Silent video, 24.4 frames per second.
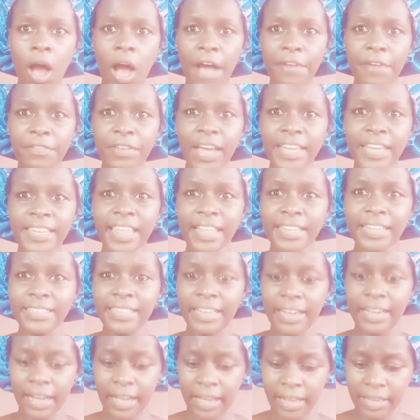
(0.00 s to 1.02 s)
Have you heard
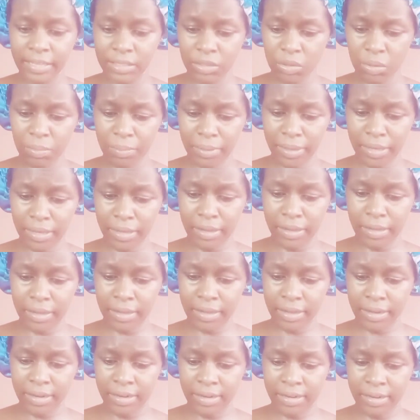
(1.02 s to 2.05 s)
that, guys? Oh my
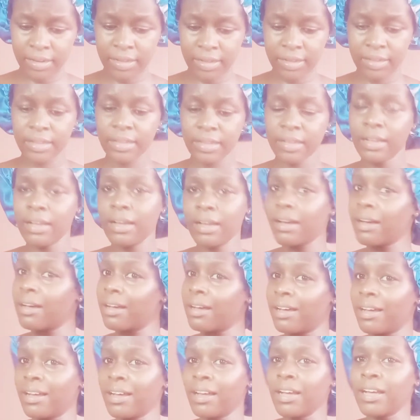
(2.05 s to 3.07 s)
god.
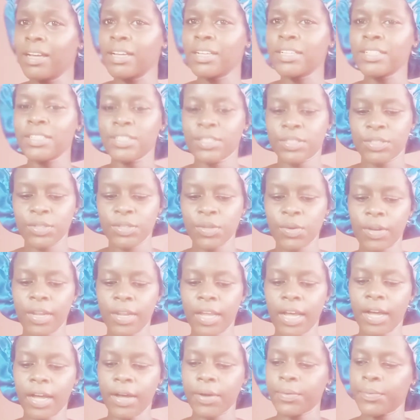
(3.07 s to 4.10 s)
So
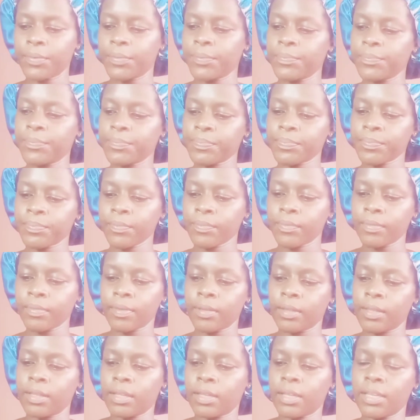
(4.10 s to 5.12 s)
now
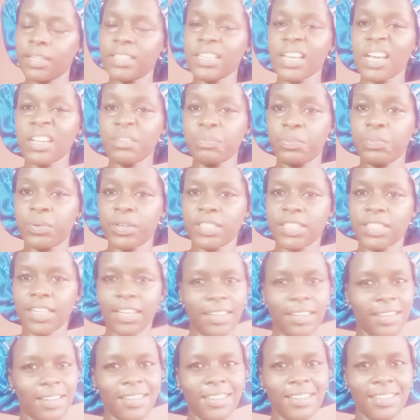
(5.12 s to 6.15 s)
it had pressure
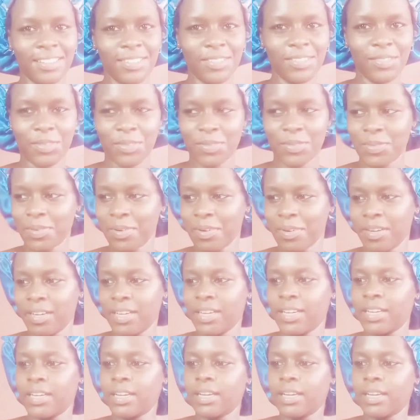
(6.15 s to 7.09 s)
in it, don't worry.